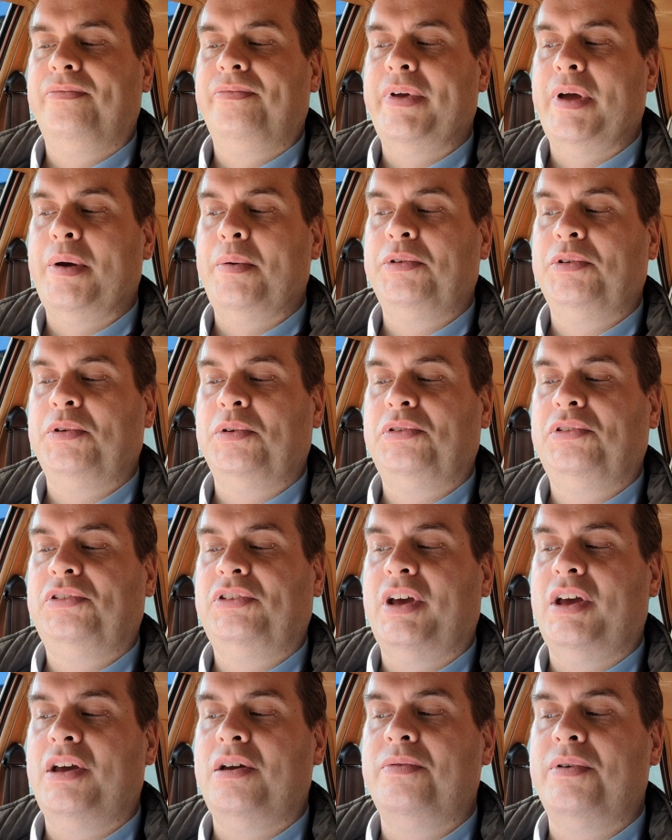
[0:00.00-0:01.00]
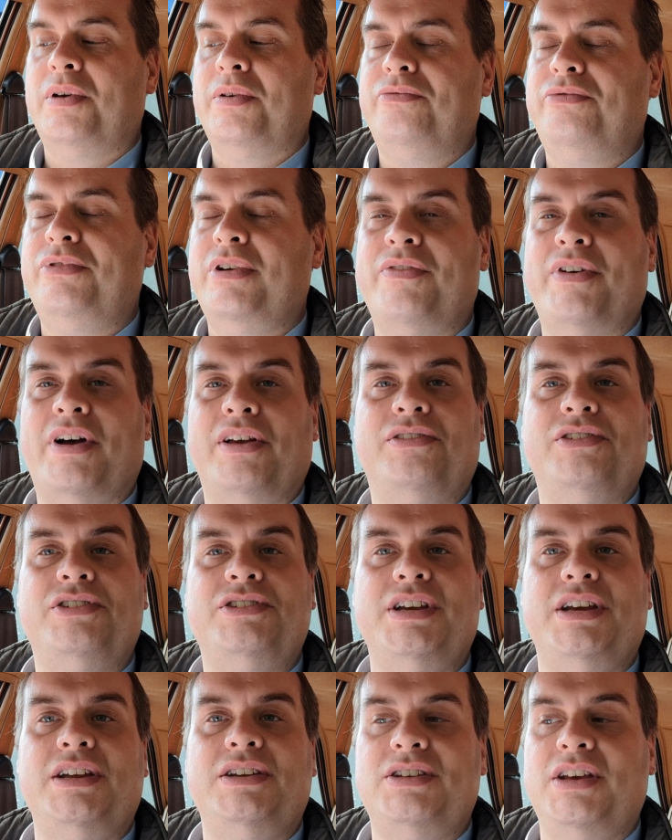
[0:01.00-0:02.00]
There was also the three thousand
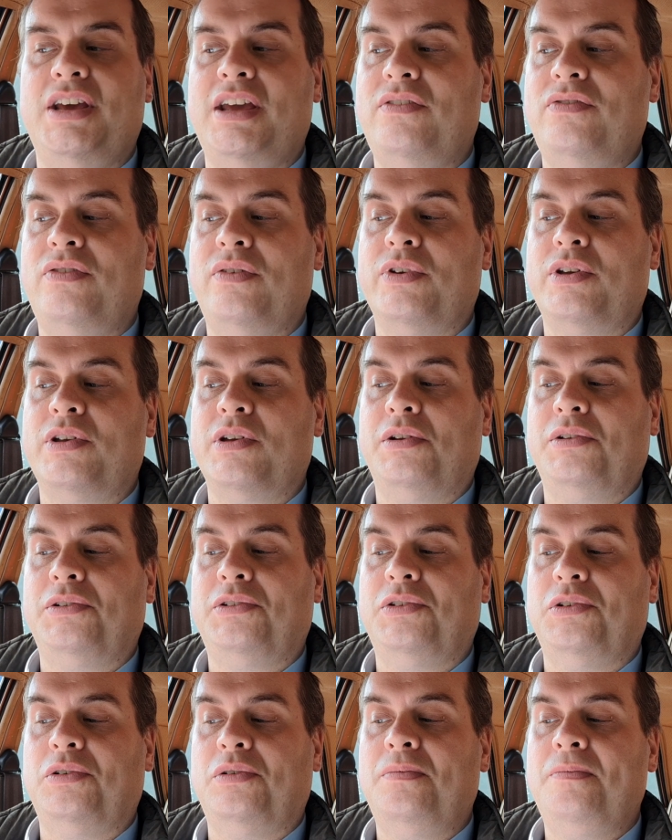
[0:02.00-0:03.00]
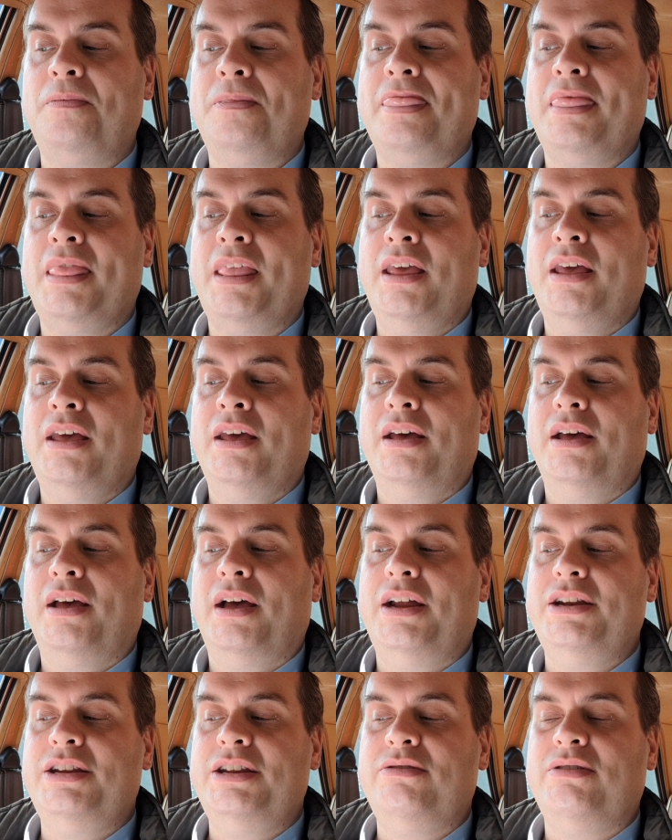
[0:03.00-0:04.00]
G T for the Consul,
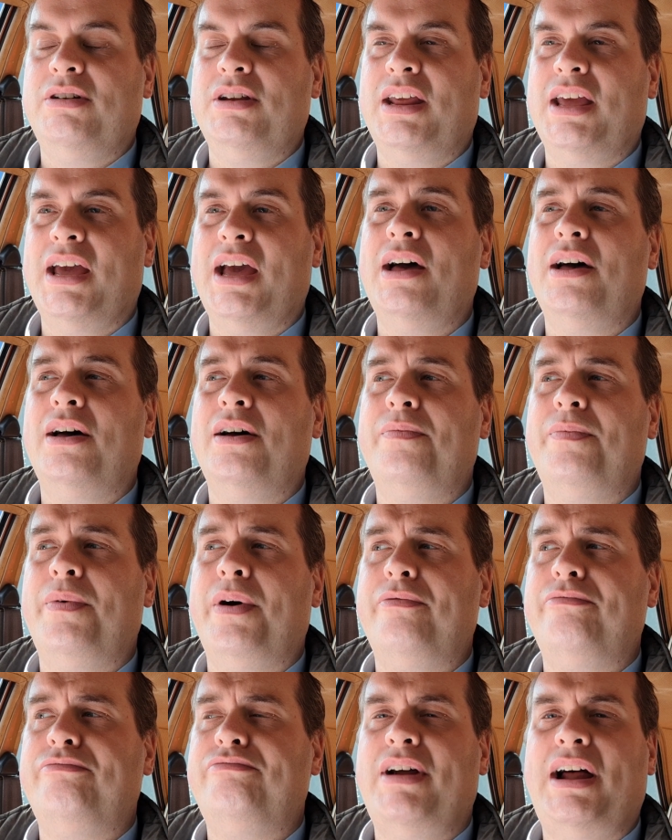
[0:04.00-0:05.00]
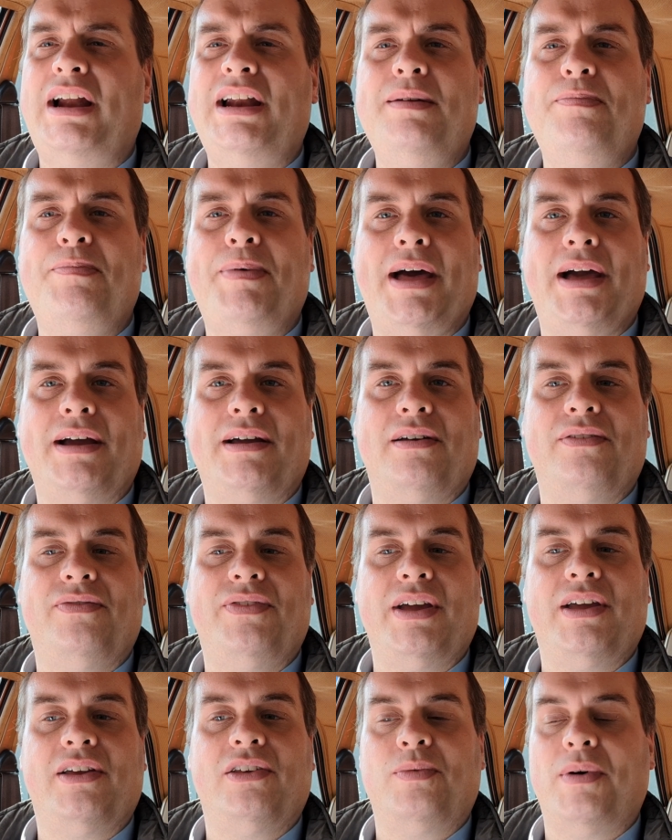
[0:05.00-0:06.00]
and you could get a, a rally pack, I
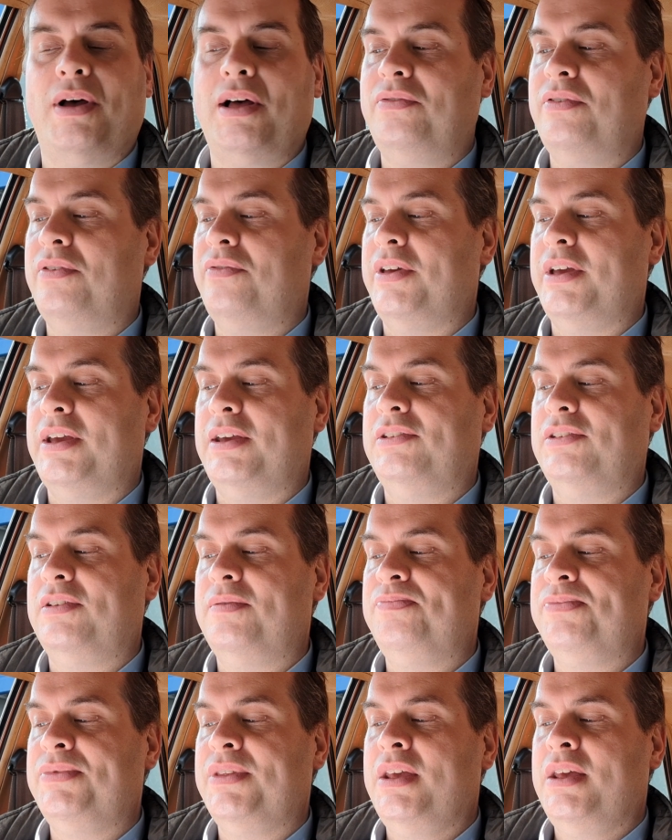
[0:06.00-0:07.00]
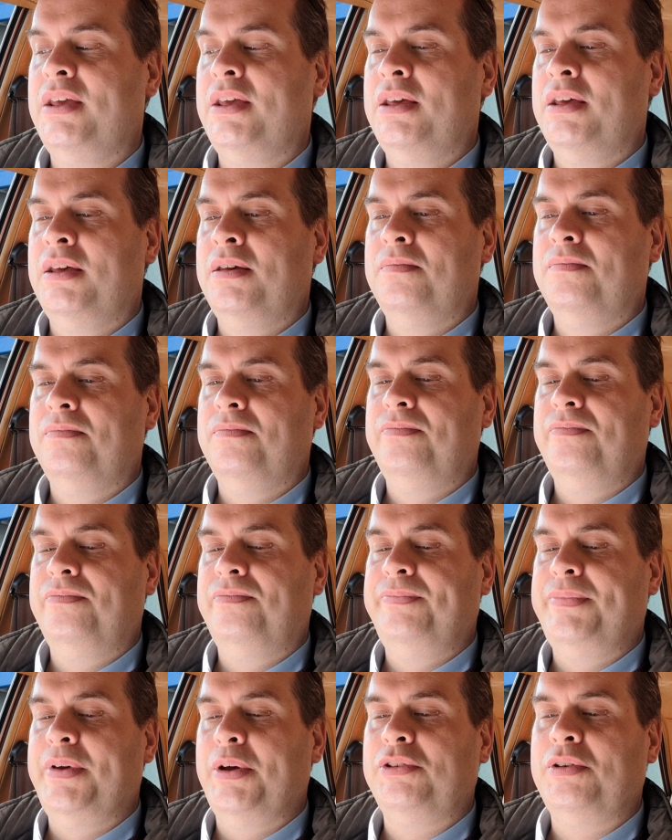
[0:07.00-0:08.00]
think, as well for these.
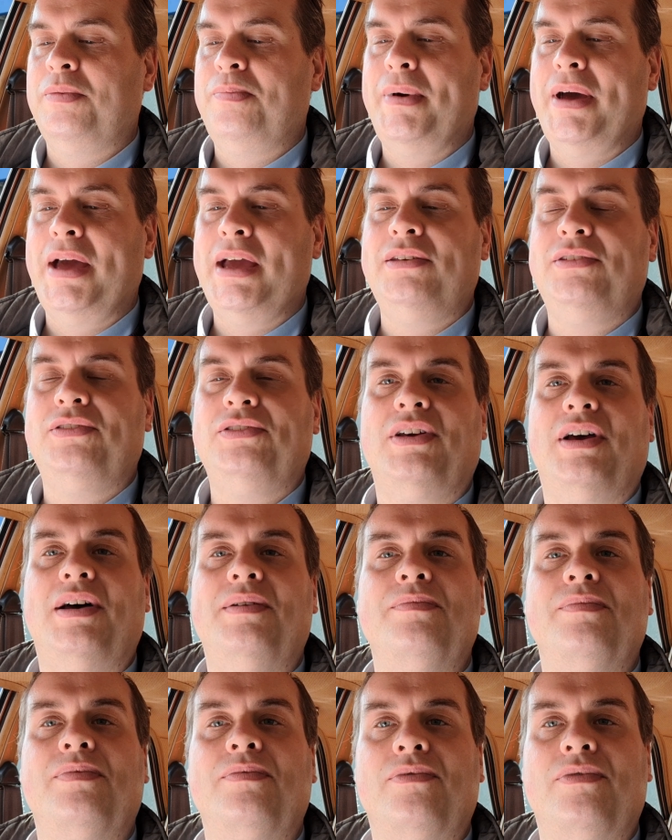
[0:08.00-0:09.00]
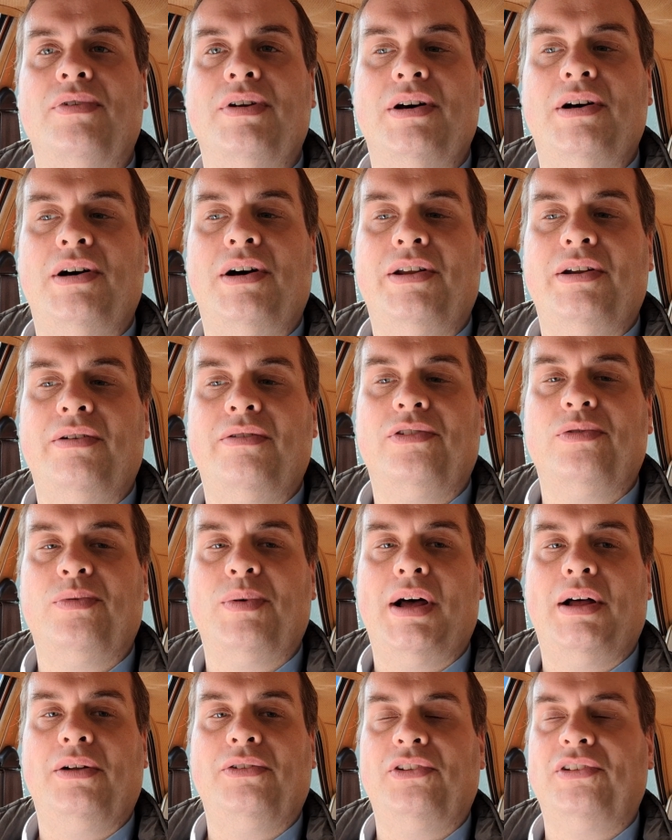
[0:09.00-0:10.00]
There was a base um, Granada as
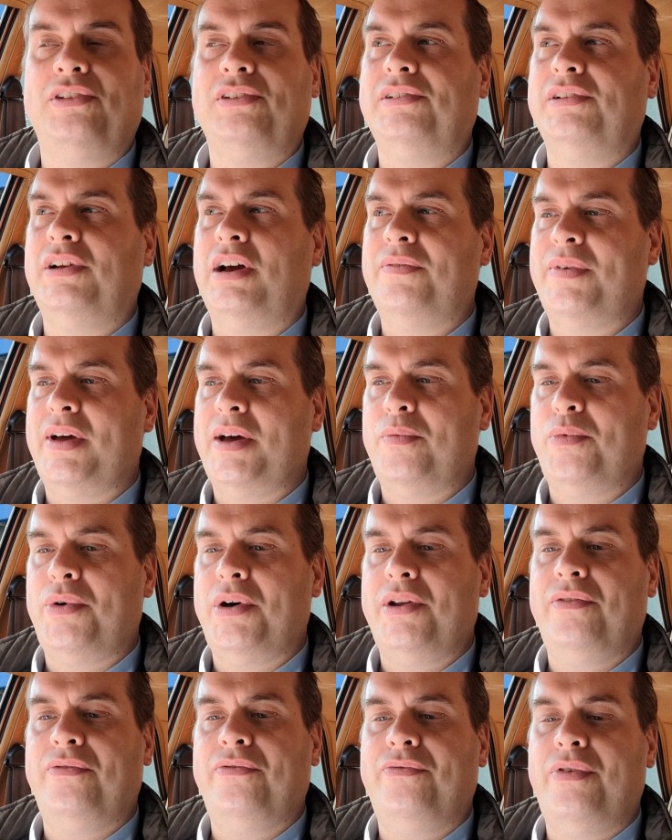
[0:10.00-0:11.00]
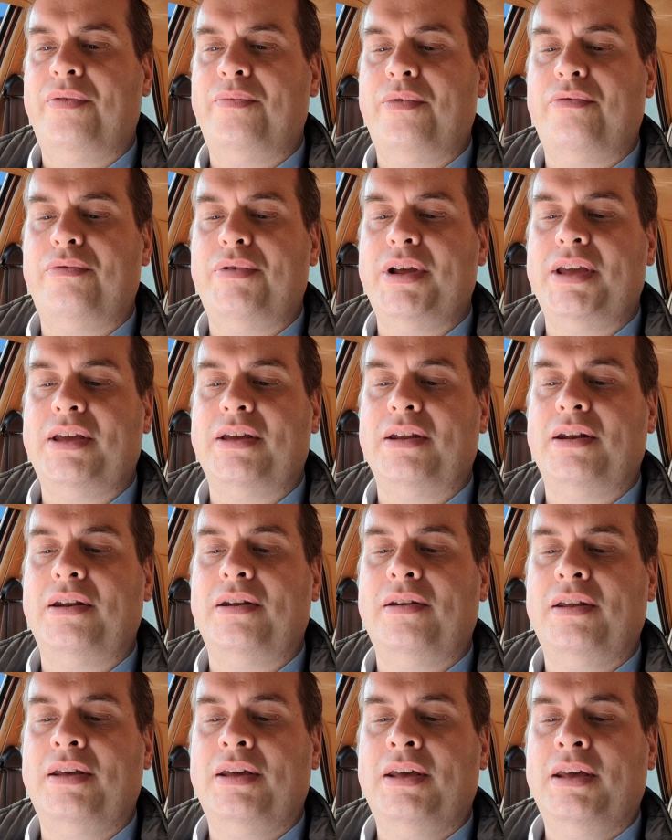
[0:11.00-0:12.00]
well, just like that one from the
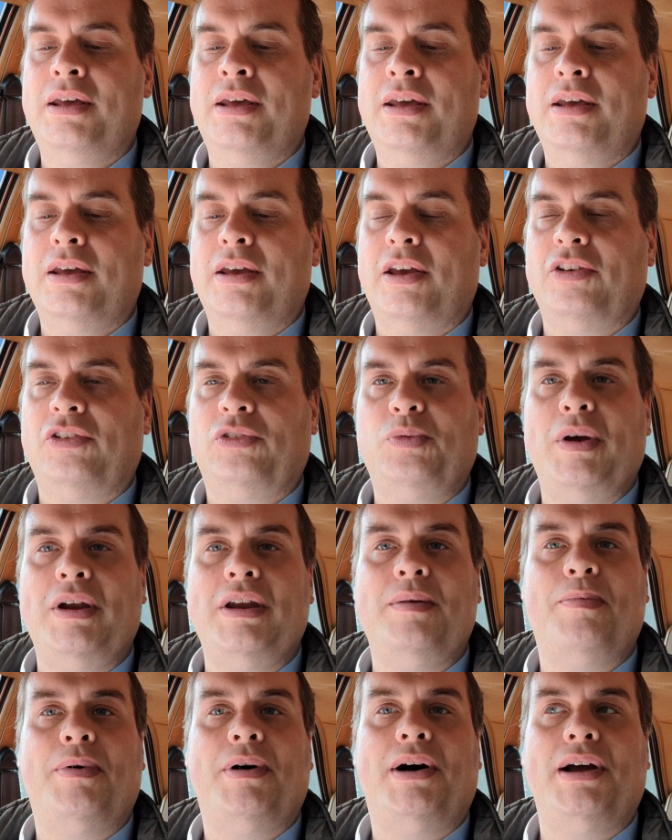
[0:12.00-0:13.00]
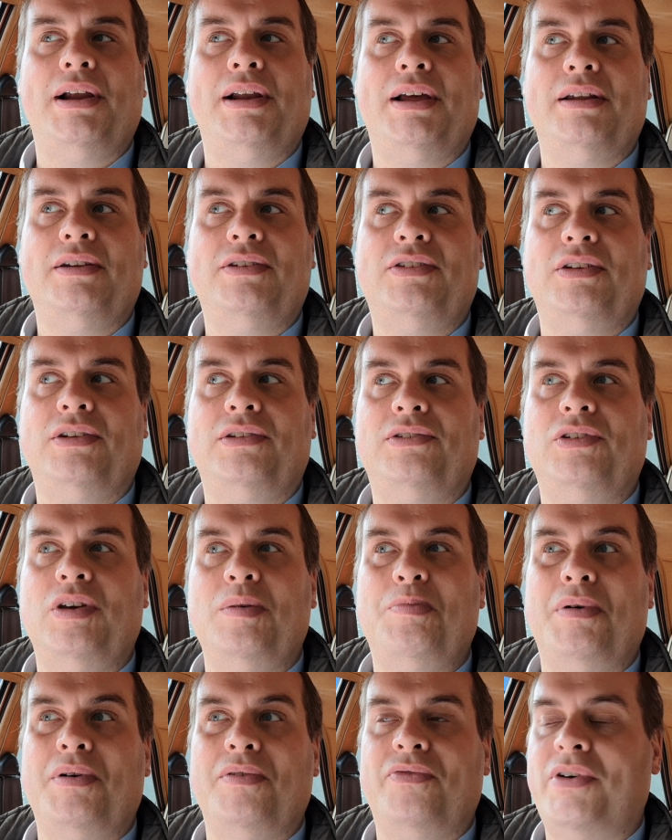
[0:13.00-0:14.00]
Regan uh, Sweeney Pilot, two
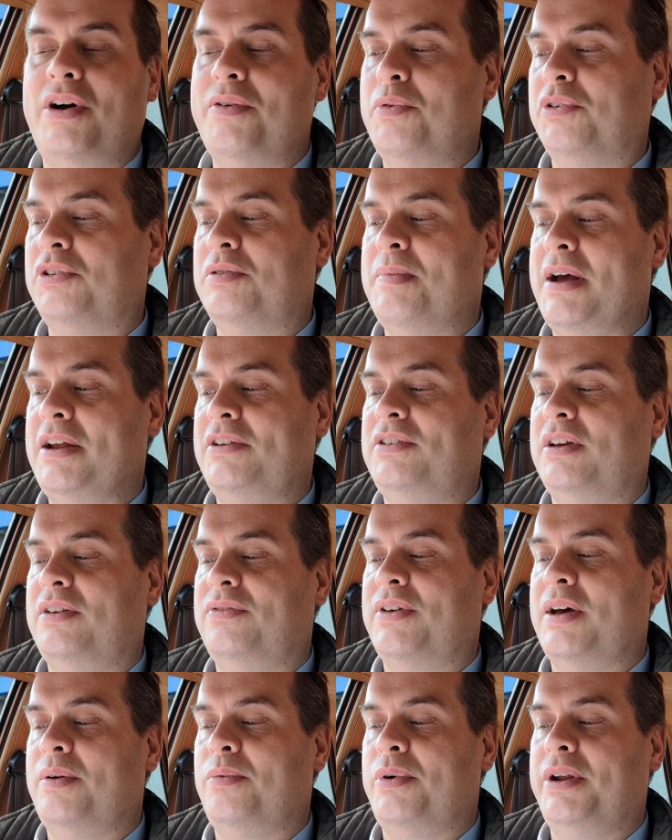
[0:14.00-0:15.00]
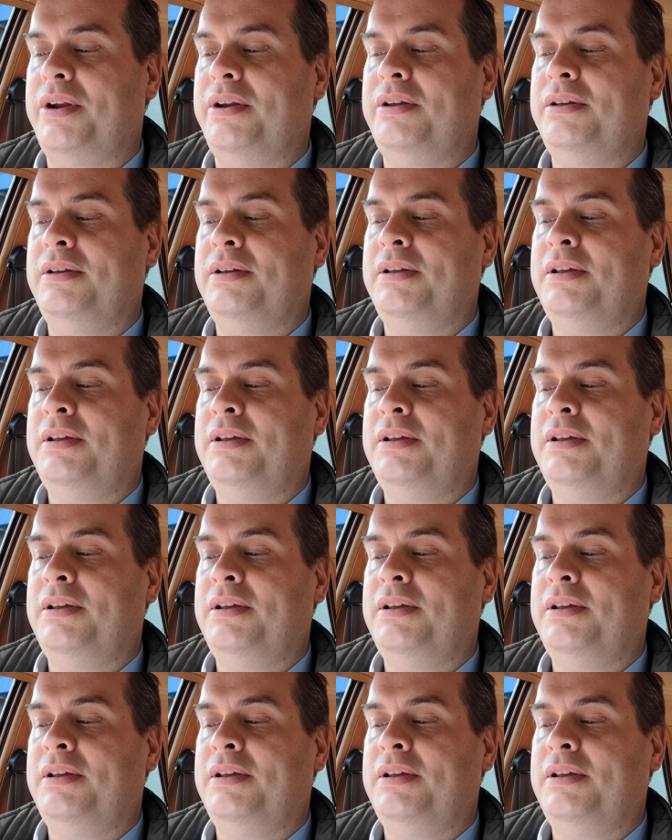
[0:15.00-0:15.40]
point five automatic, that one.